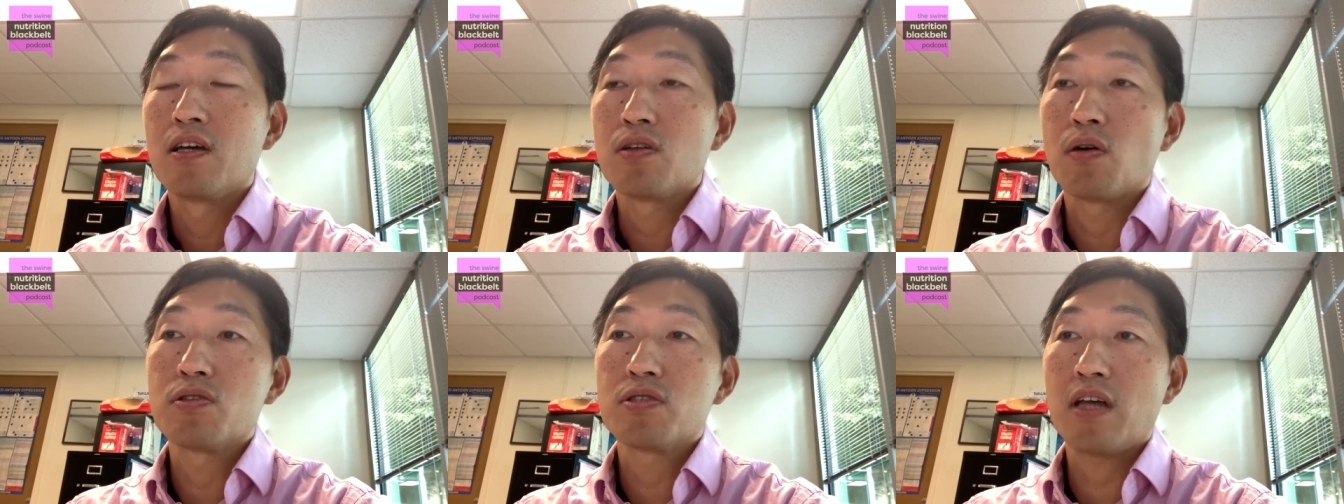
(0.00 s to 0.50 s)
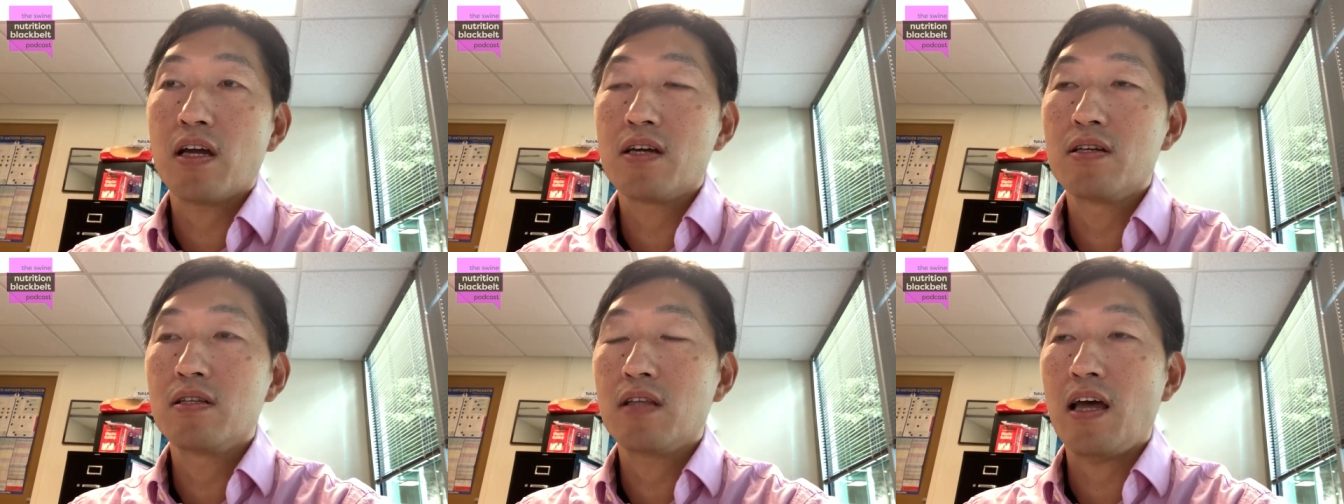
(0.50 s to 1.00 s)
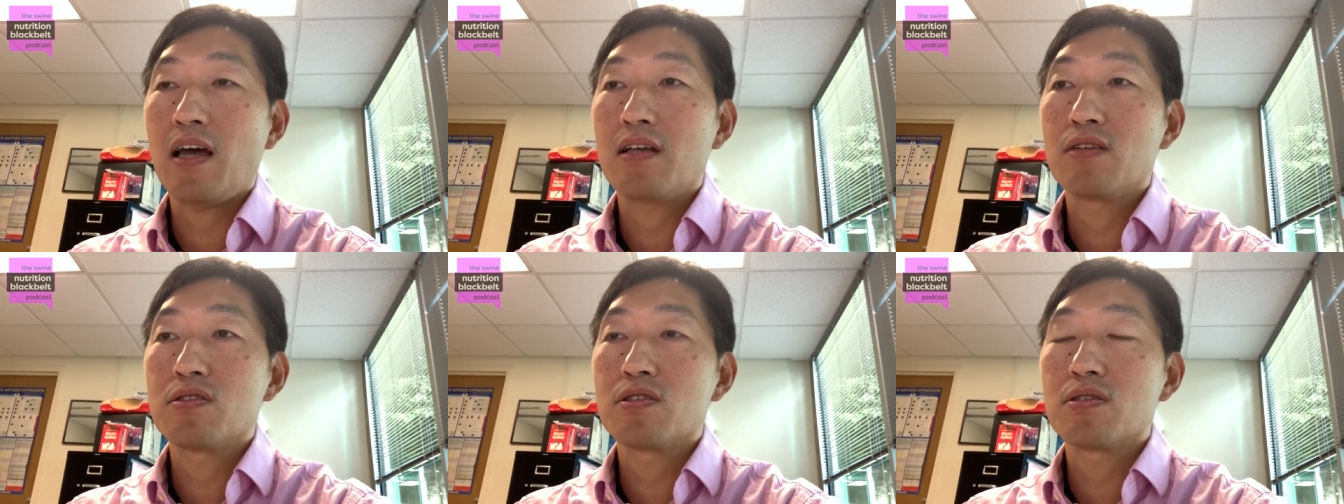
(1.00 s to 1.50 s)
The second
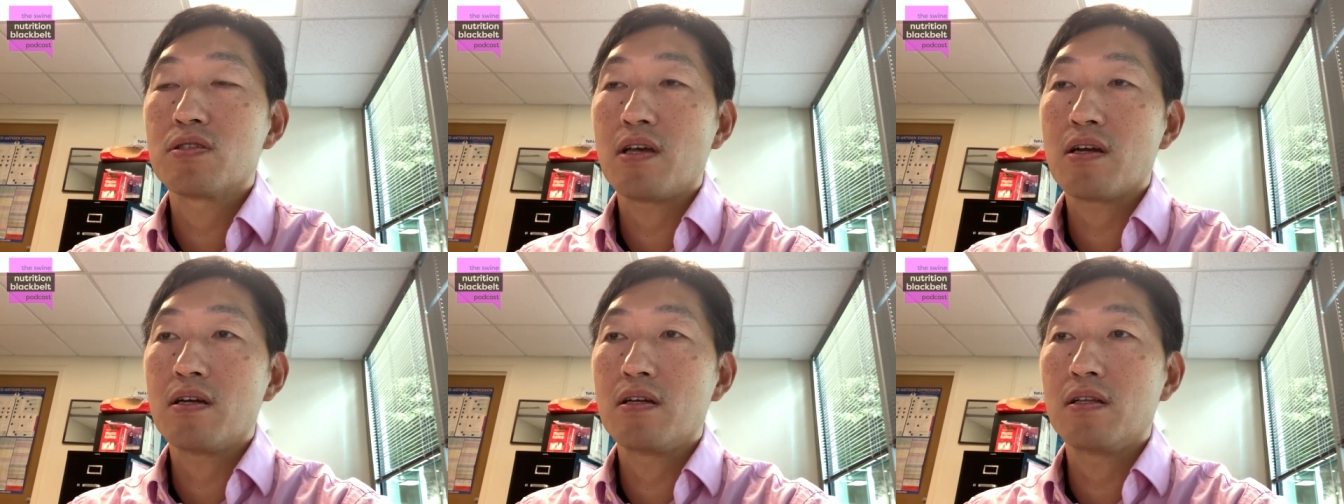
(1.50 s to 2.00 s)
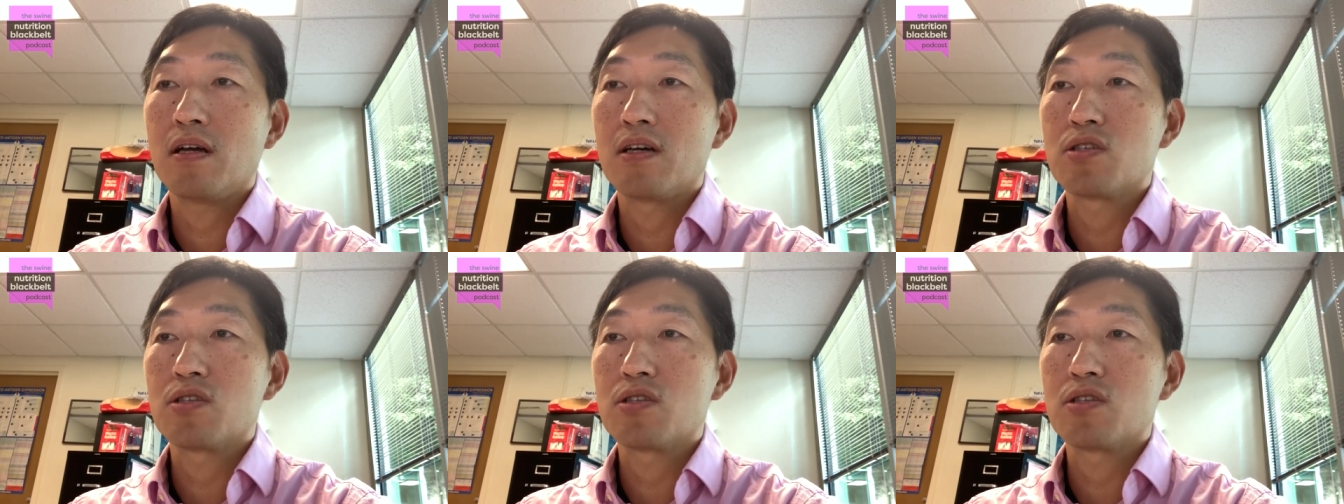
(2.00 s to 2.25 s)
test, second uh,